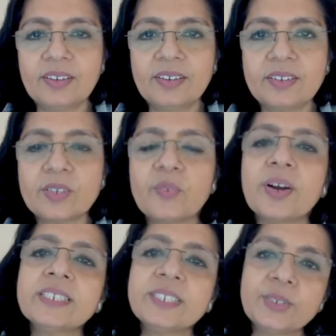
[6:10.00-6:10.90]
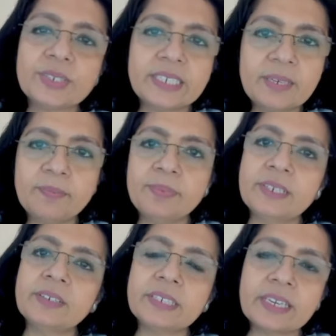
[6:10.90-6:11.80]
So once you keep
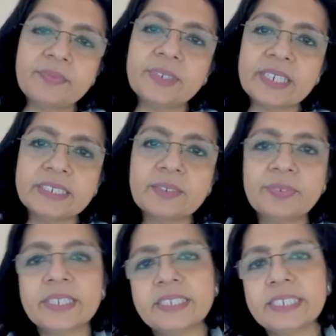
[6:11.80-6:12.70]
kefir in the fridge,